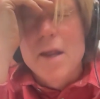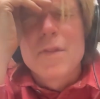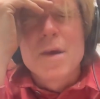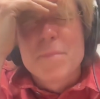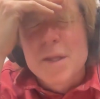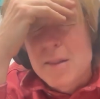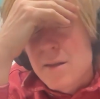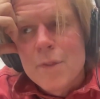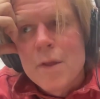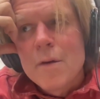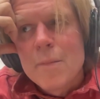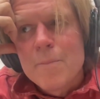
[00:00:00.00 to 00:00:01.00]
anything, but
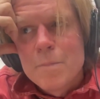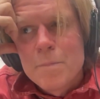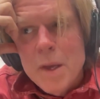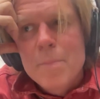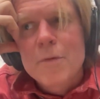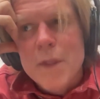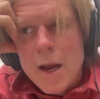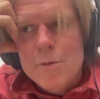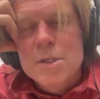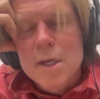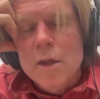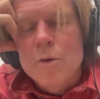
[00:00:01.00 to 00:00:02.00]
the people that I
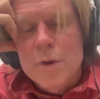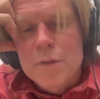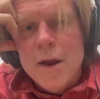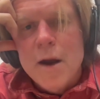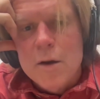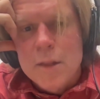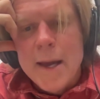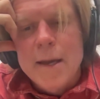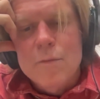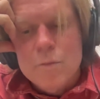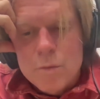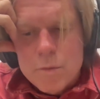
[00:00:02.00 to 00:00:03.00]
was dealing with there,
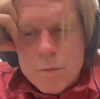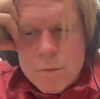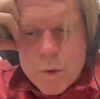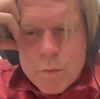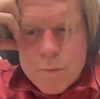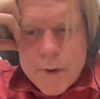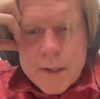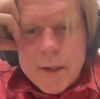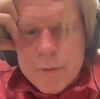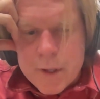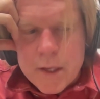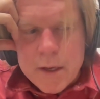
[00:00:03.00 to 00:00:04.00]
like, were
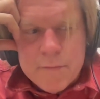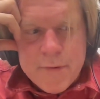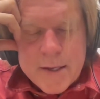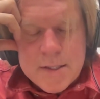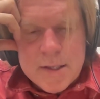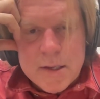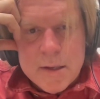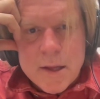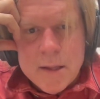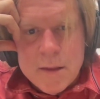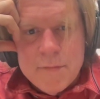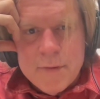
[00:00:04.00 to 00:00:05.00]
really, really invested
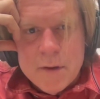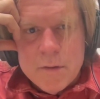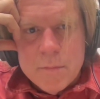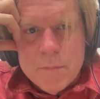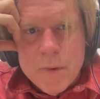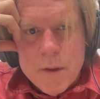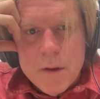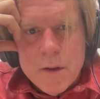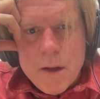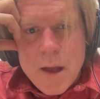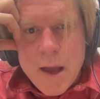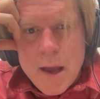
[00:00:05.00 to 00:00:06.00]
in the film,
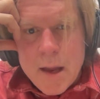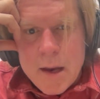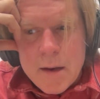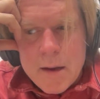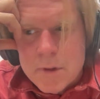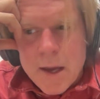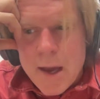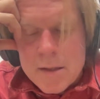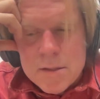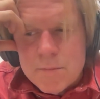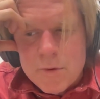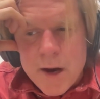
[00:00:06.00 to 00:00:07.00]
and they
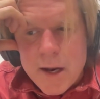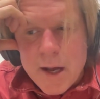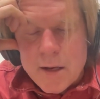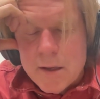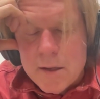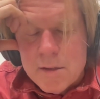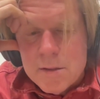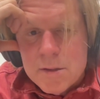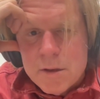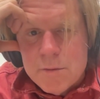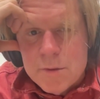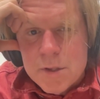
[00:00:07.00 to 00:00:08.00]
had some great ideas.
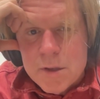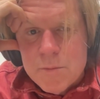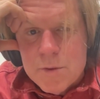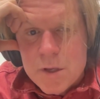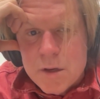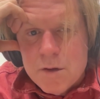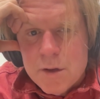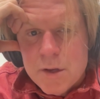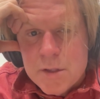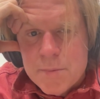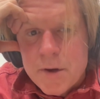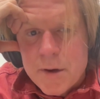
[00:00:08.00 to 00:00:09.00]
So it was a good
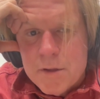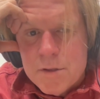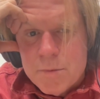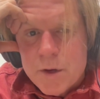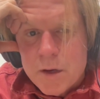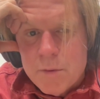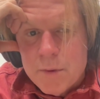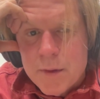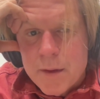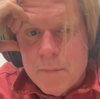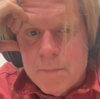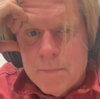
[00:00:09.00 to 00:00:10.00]
experience working with
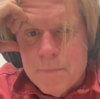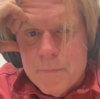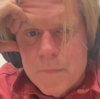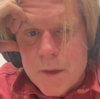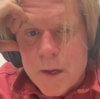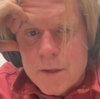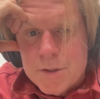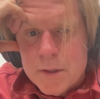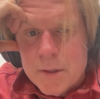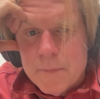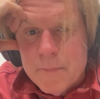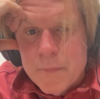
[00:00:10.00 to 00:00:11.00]
them,
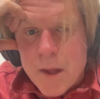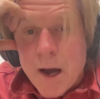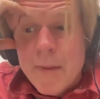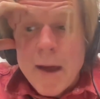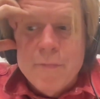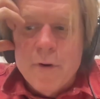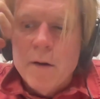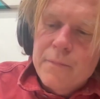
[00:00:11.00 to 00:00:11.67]
actually, on that front.